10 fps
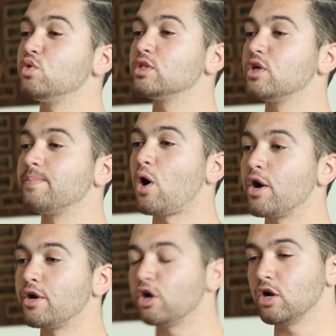do with your
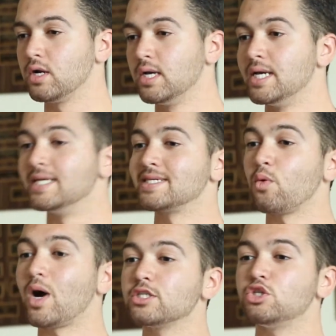partner is I
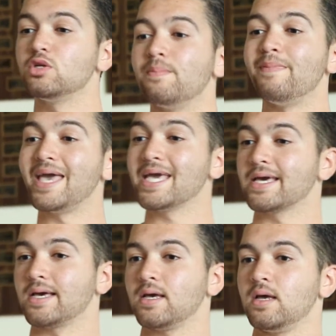want you to
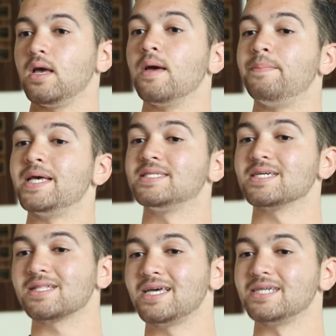make
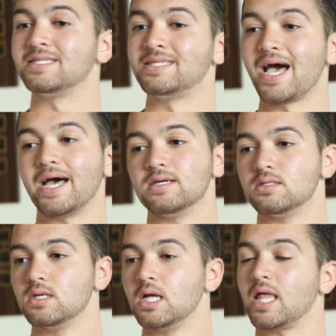basically a set.
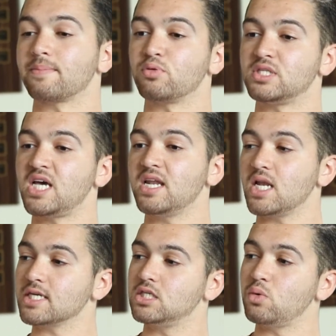Like pretend
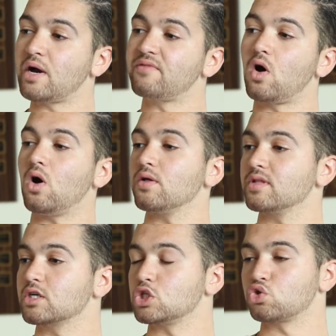like you have all
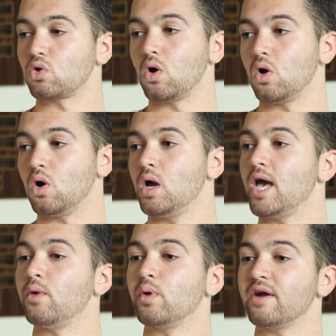the control
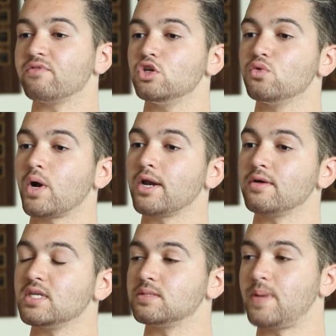and whatever you write
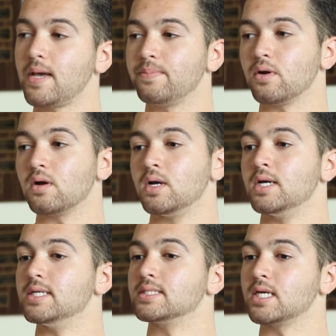on this
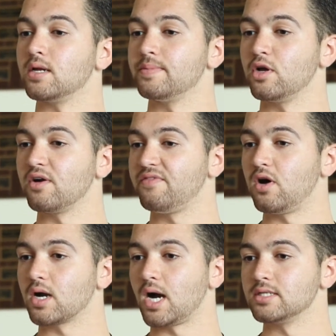paper is gonna be our
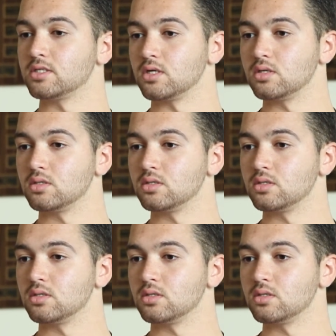fall concert.